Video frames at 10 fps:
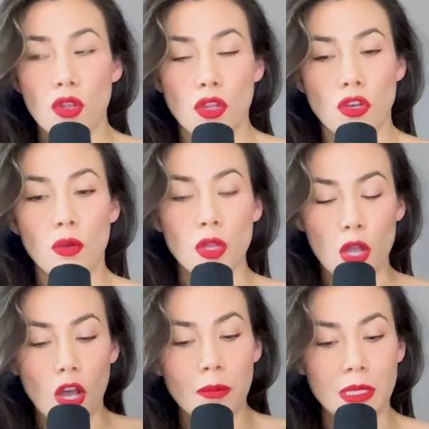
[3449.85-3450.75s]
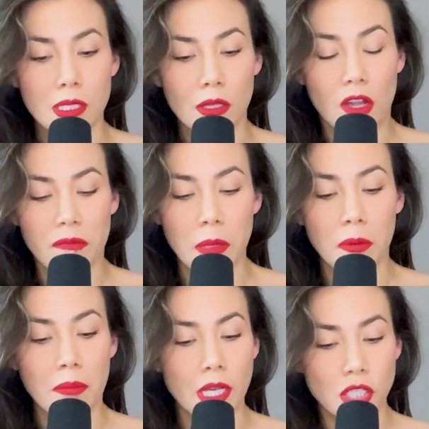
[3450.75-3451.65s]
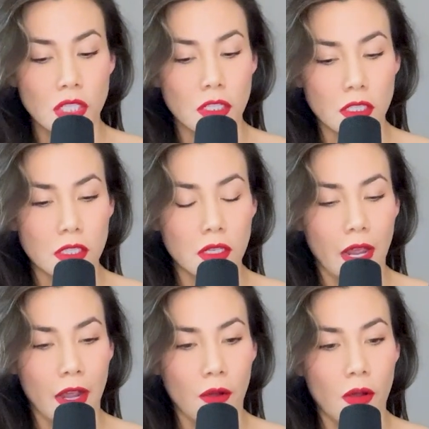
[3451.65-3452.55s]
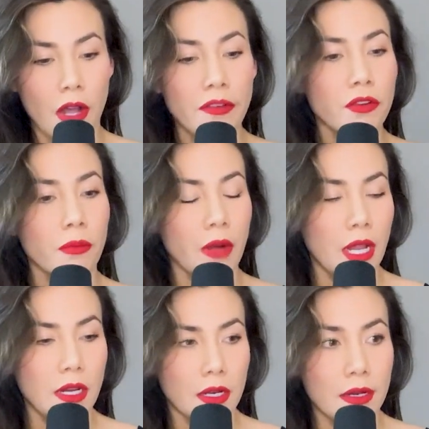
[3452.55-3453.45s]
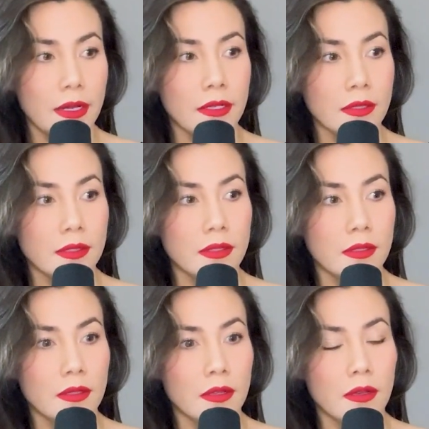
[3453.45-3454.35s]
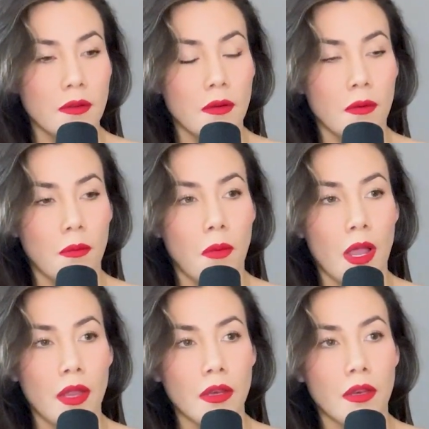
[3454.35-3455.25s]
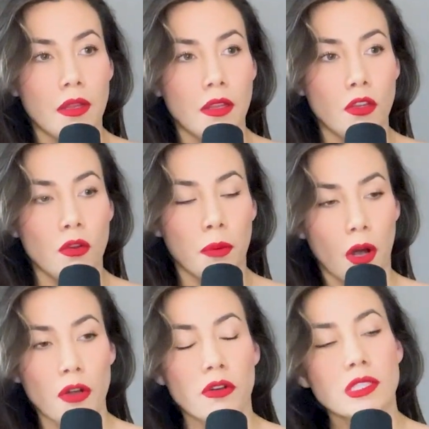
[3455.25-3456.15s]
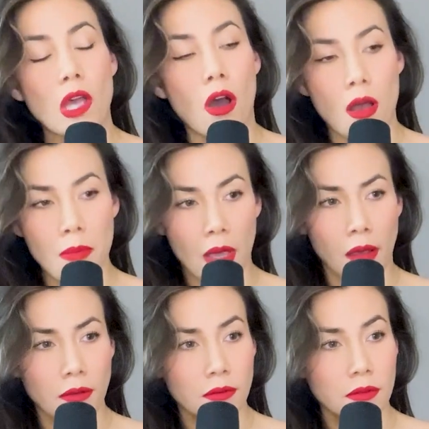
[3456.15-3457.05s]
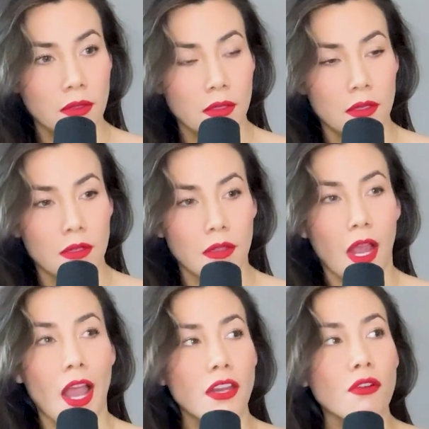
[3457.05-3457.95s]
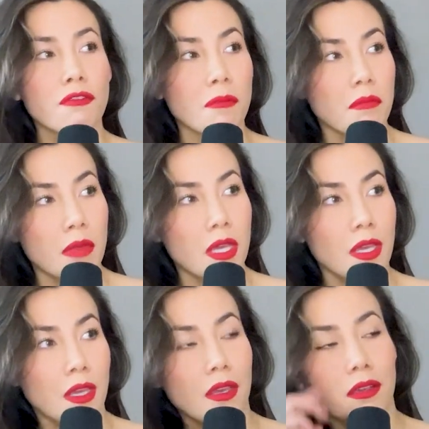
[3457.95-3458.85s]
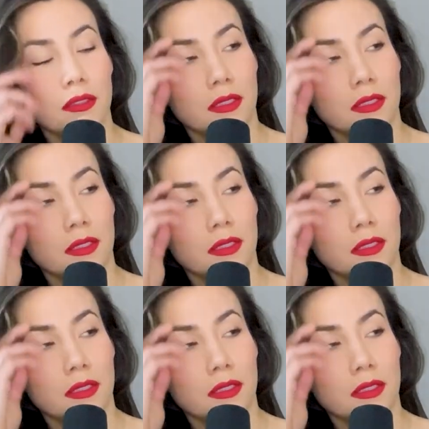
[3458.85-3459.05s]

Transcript: you know, in the comments, a lot of people mentioned how underrated it is when your partner is calming. Mm-hmm. Like I know for me,